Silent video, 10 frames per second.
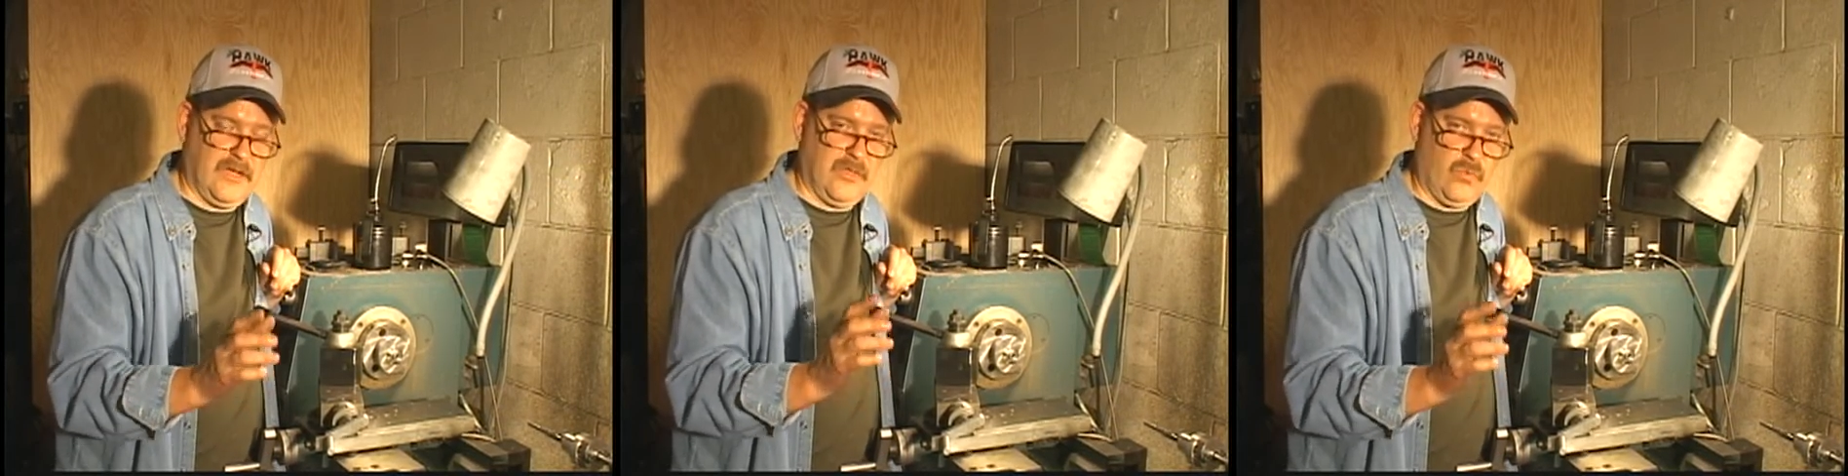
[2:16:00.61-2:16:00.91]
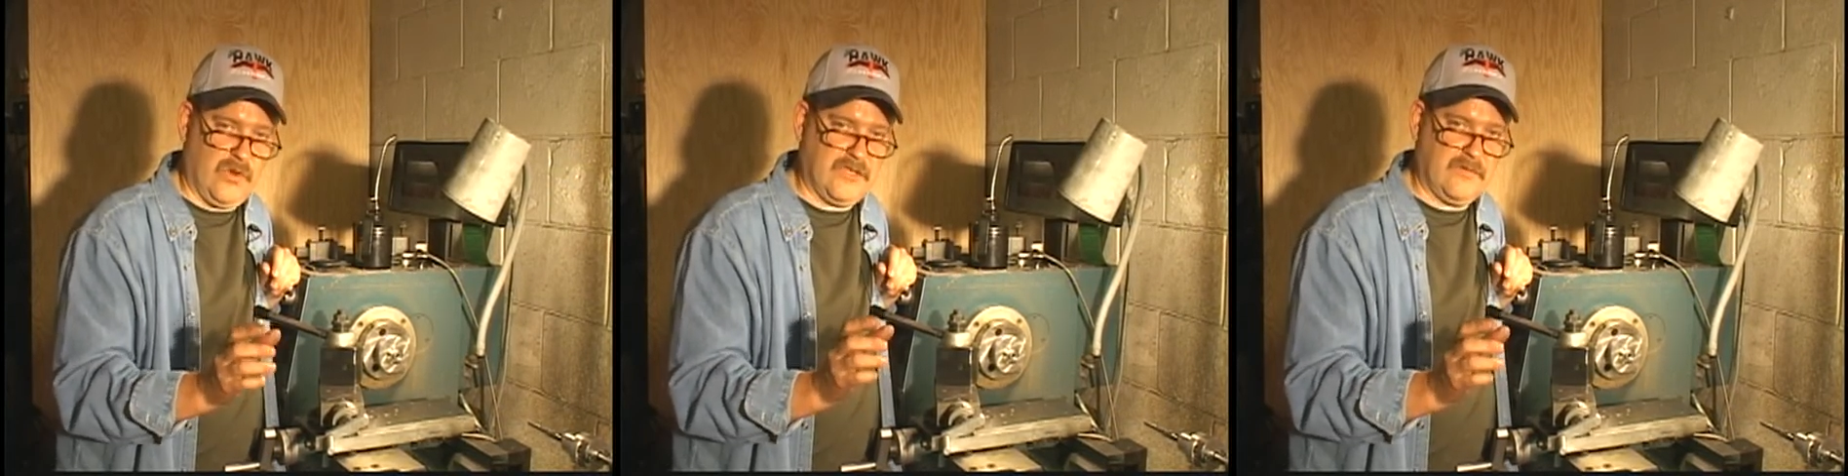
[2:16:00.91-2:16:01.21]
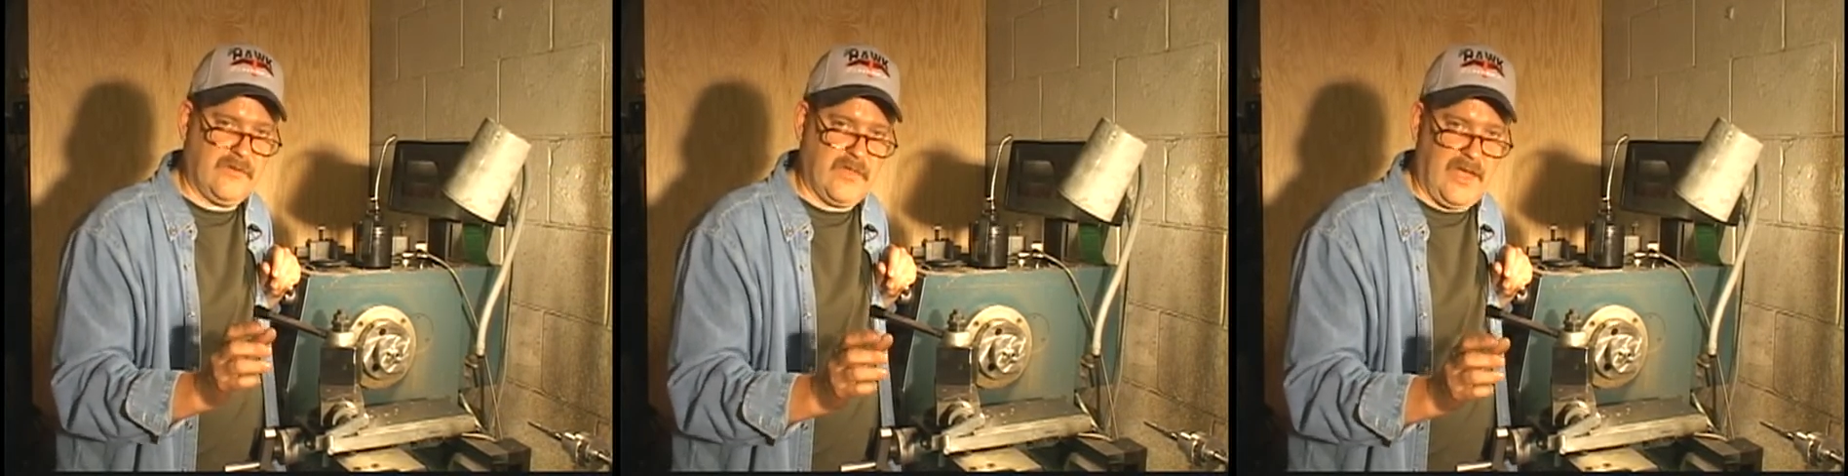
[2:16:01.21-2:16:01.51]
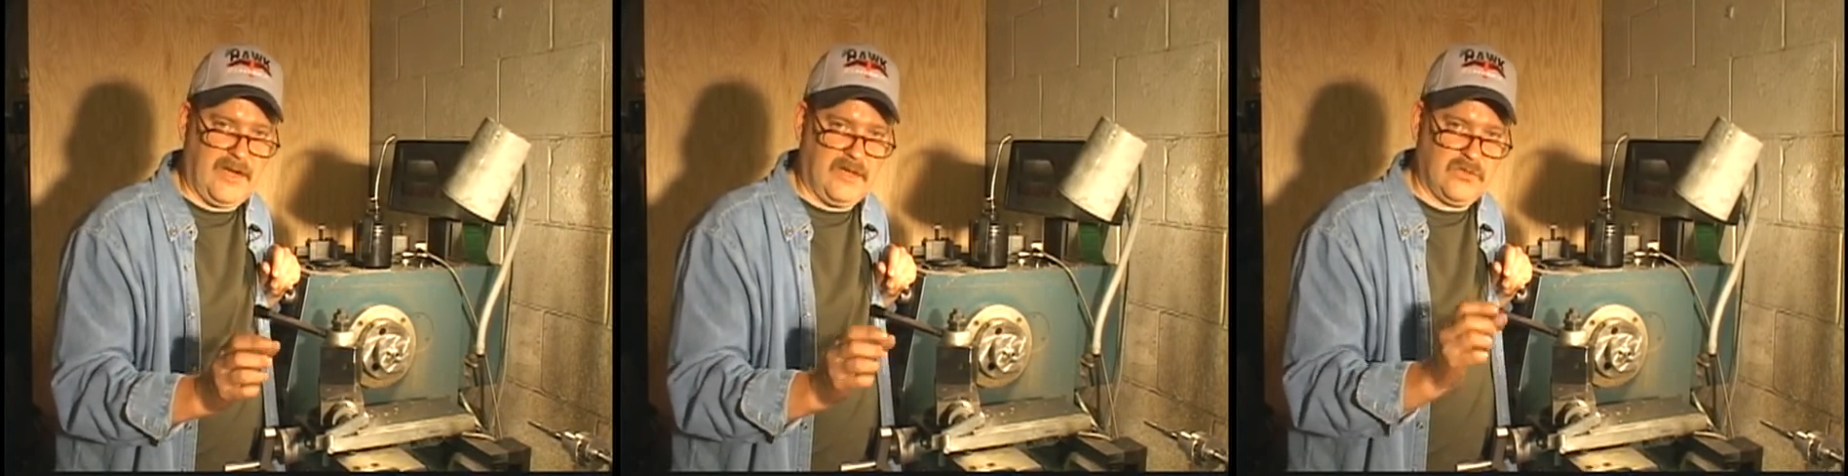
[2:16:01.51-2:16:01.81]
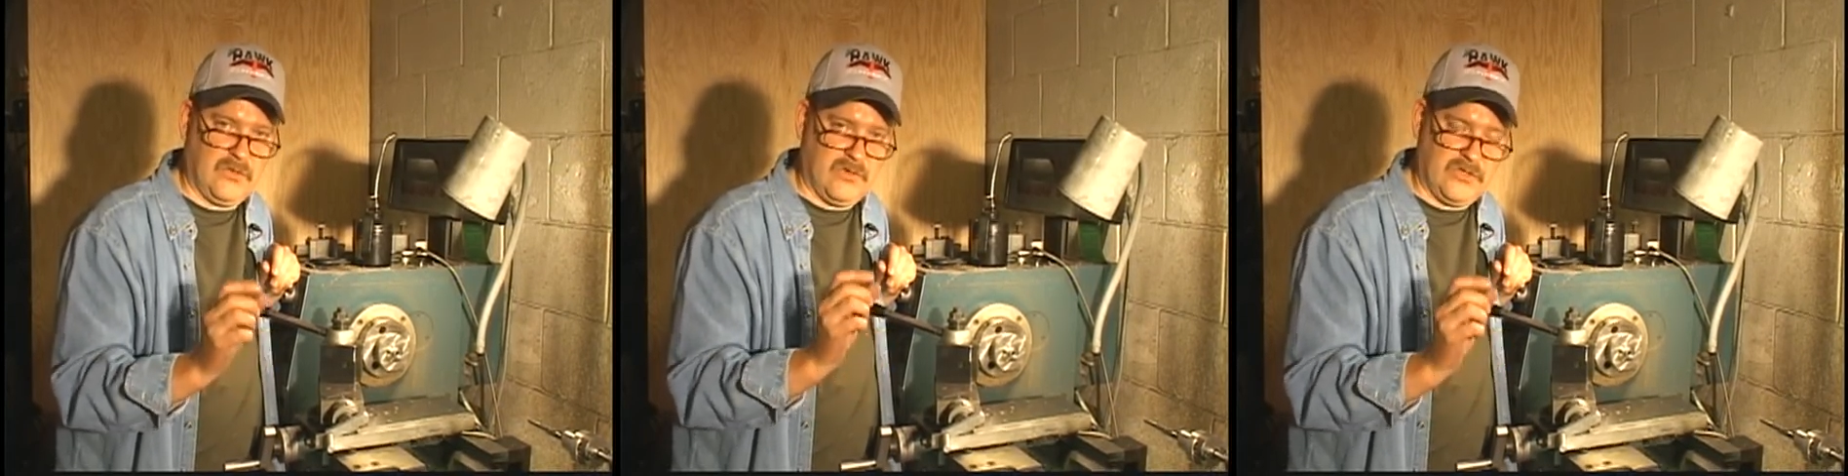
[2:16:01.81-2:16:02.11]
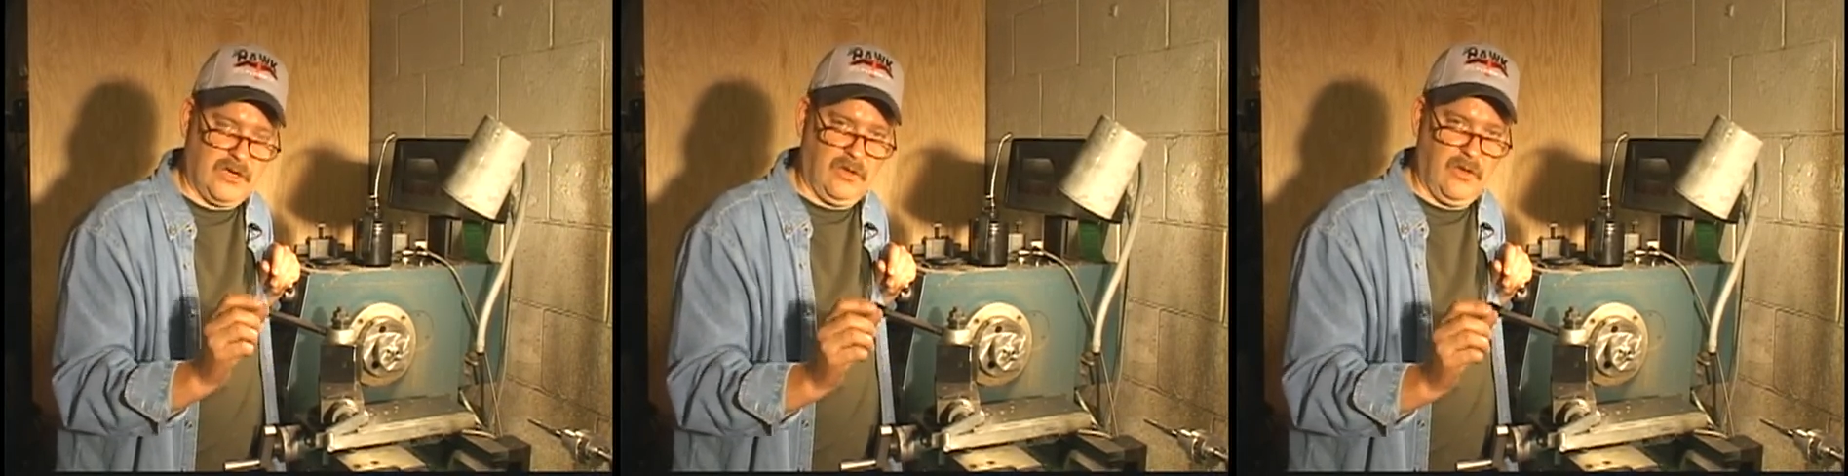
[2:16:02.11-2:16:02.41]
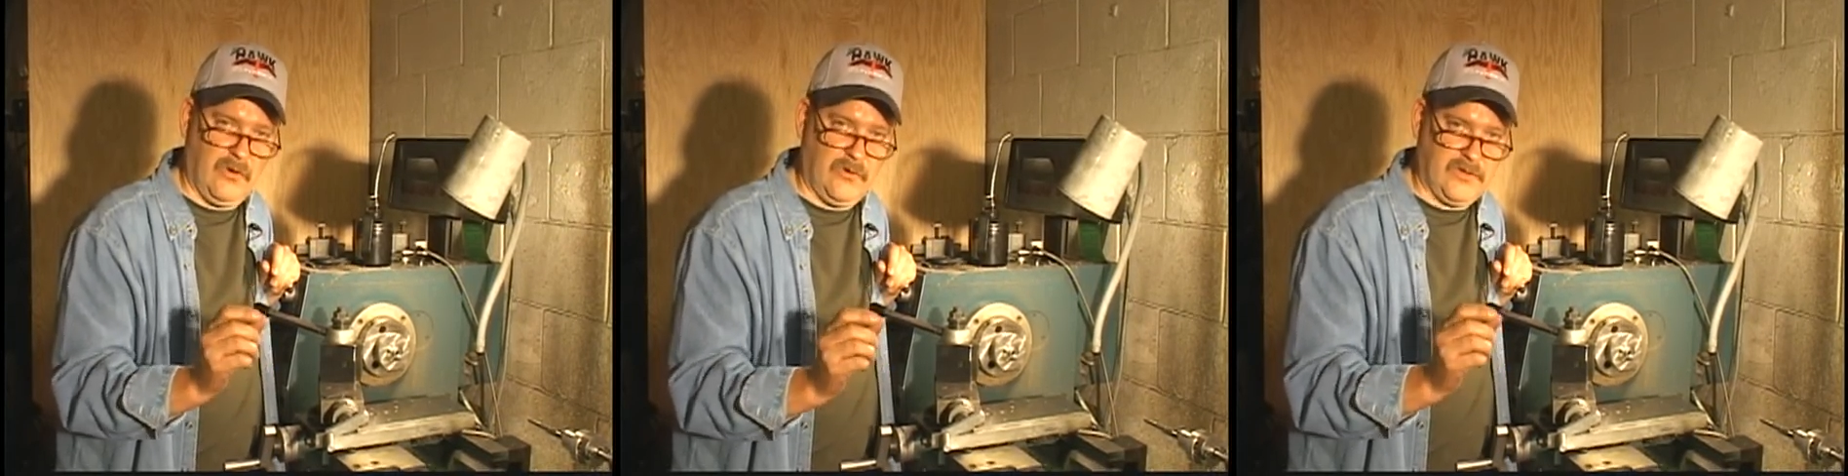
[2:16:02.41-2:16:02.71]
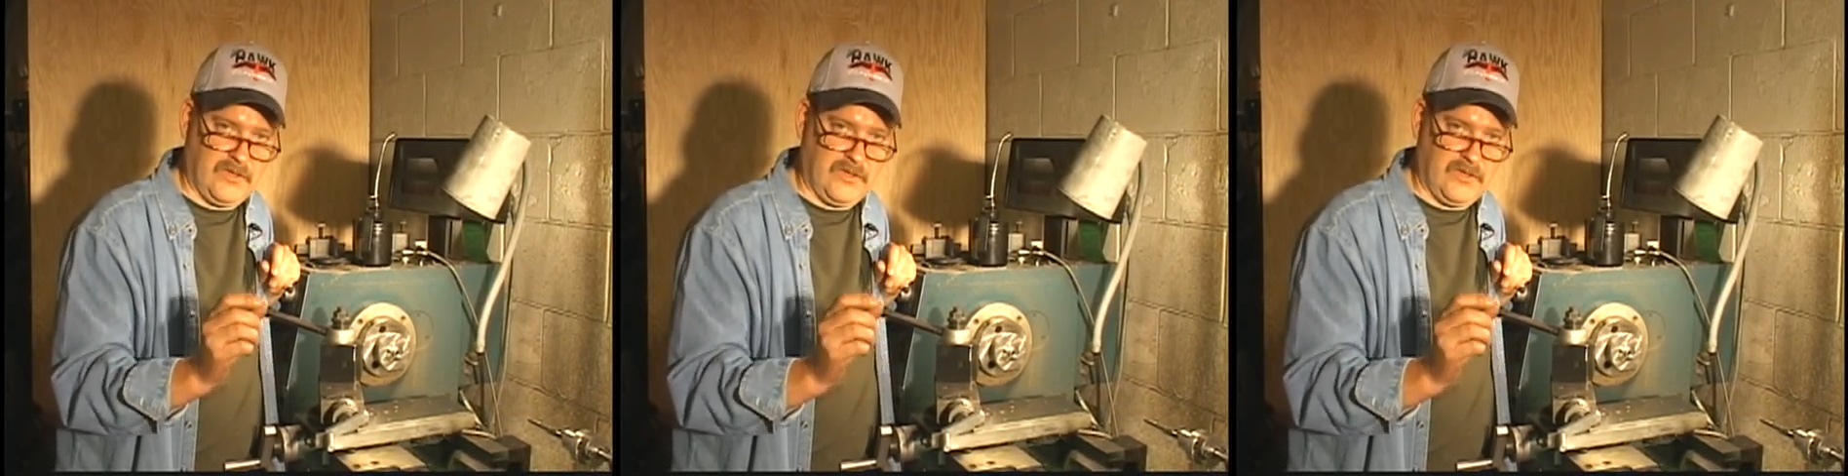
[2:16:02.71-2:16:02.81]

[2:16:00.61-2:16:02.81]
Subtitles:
And the reason for that is your shell holder